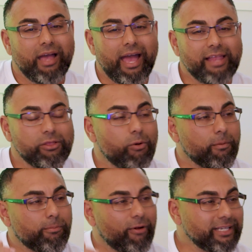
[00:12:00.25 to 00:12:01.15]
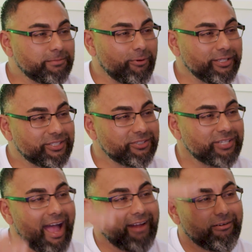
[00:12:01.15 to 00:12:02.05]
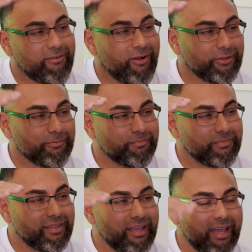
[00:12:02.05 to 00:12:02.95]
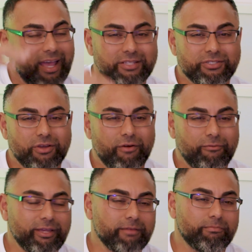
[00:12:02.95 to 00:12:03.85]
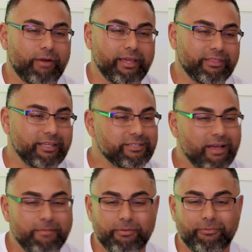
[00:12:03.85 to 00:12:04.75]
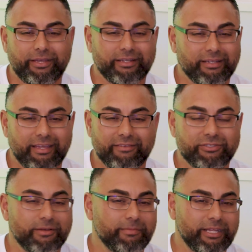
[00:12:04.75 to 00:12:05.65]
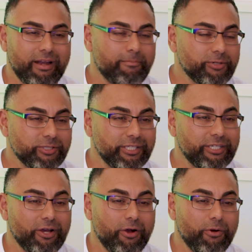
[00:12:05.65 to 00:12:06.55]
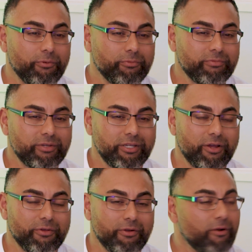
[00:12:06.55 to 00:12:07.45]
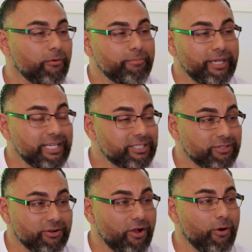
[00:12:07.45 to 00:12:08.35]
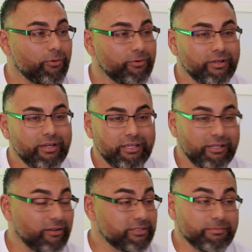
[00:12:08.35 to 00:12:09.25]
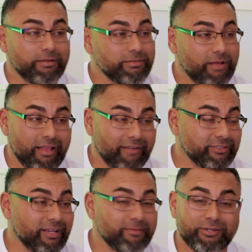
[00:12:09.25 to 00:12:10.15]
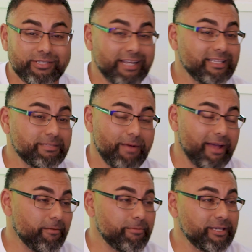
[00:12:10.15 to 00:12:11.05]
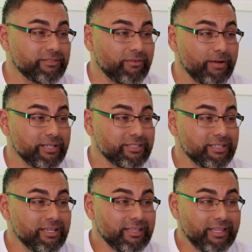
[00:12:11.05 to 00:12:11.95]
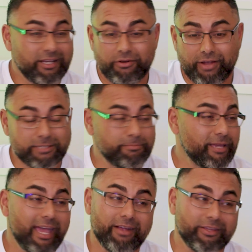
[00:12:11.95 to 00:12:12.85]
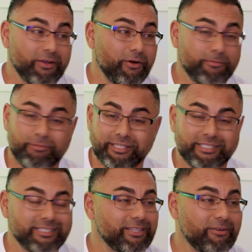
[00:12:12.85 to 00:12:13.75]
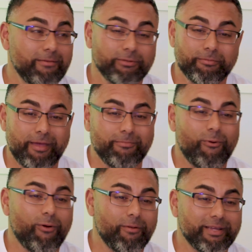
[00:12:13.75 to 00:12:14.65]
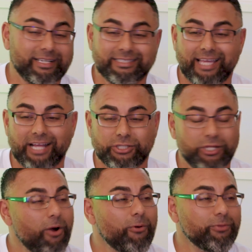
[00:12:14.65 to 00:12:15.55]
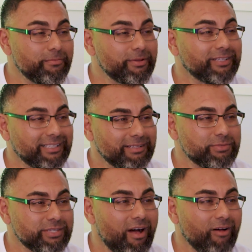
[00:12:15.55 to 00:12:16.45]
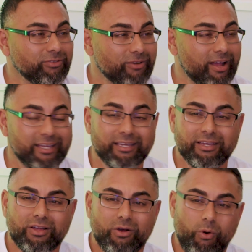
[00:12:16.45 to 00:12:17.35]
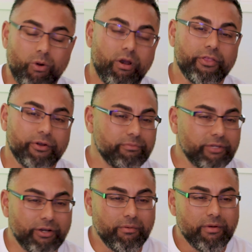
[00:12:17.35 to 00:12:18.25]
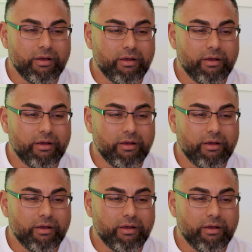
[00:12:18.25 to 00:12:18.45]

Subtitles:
at lower price points. There's higher volume. And so if we can break things up and we can give somebody an opportunity to own, you know, their own piece or to own, you know, a lot of times our tenants buy our piece from us. They go to SBA or they go other places and they're able to pay more because they actually own the building themselves, right? Or other, you know,